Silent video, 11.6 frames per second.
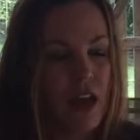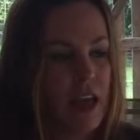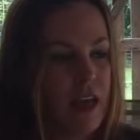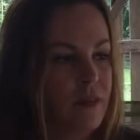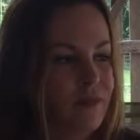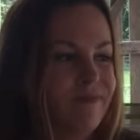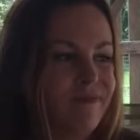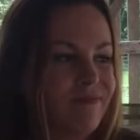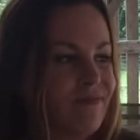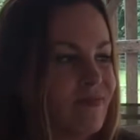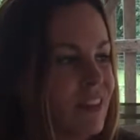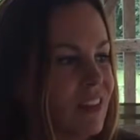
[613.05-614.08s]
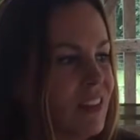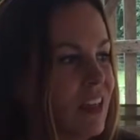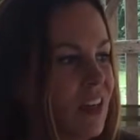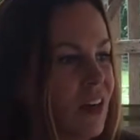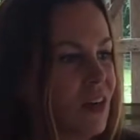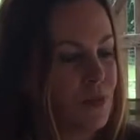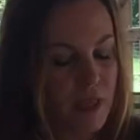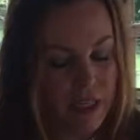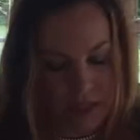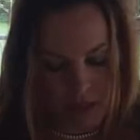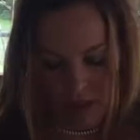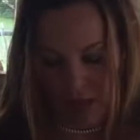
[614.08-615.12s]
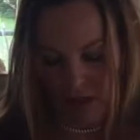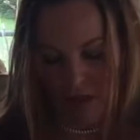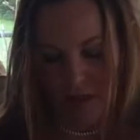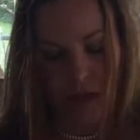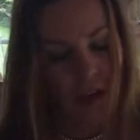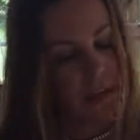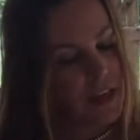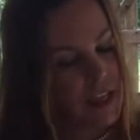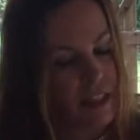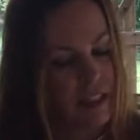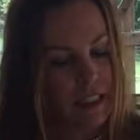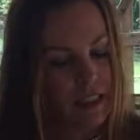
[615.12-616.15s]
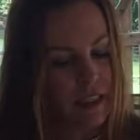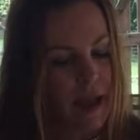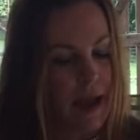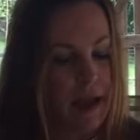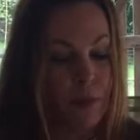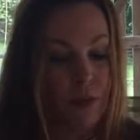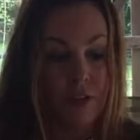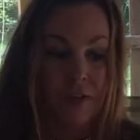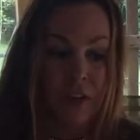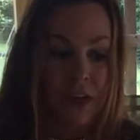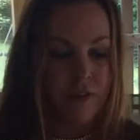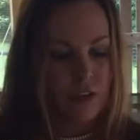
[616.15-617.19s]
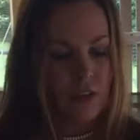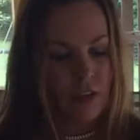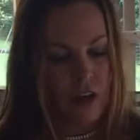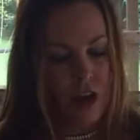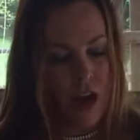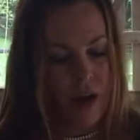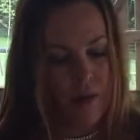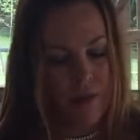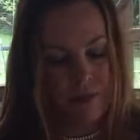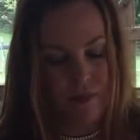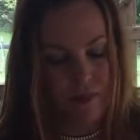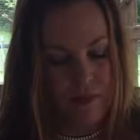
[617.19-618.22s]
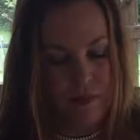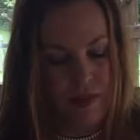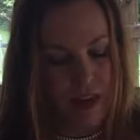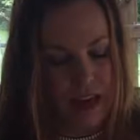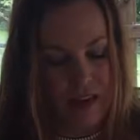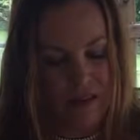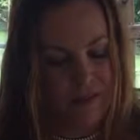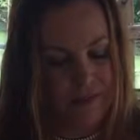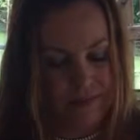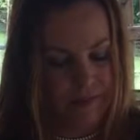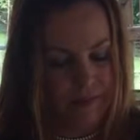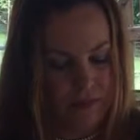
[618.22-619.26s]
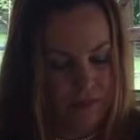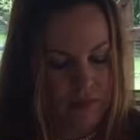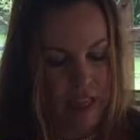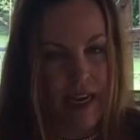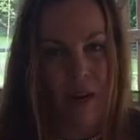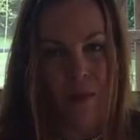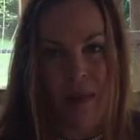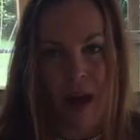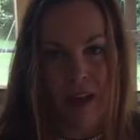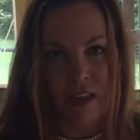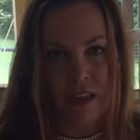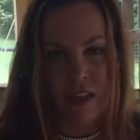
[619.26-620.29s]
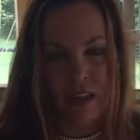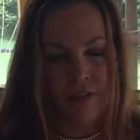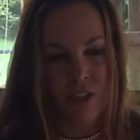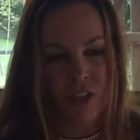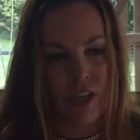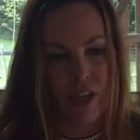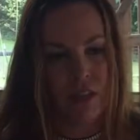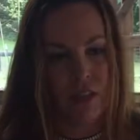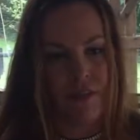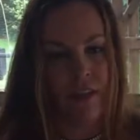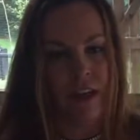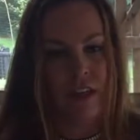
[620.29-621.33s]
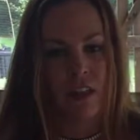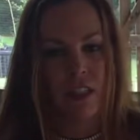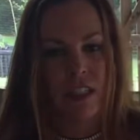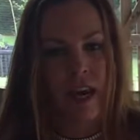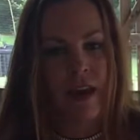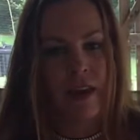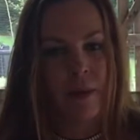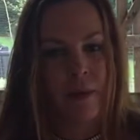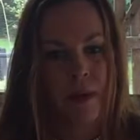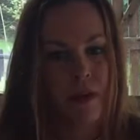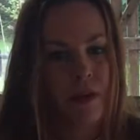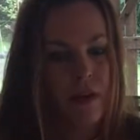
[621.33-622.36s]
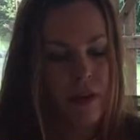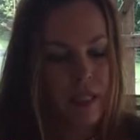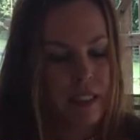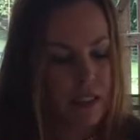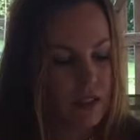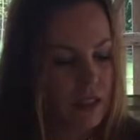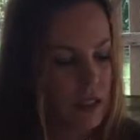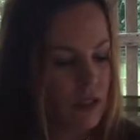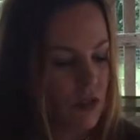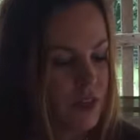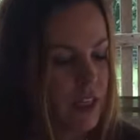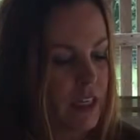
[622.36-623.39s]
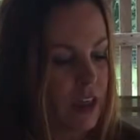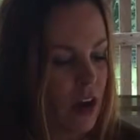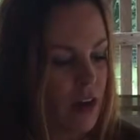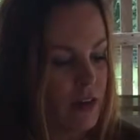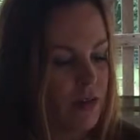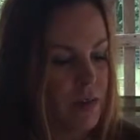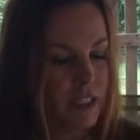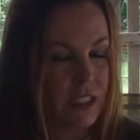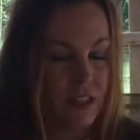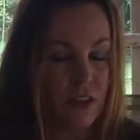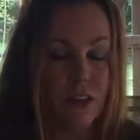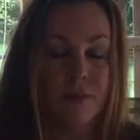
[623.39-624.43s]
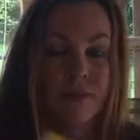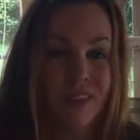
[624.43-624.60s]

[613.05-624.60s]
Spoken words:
And, you know, it's like, I think this is apple flavored. They don't mind it. If your chickens are fairly tame, it's really not a big deal.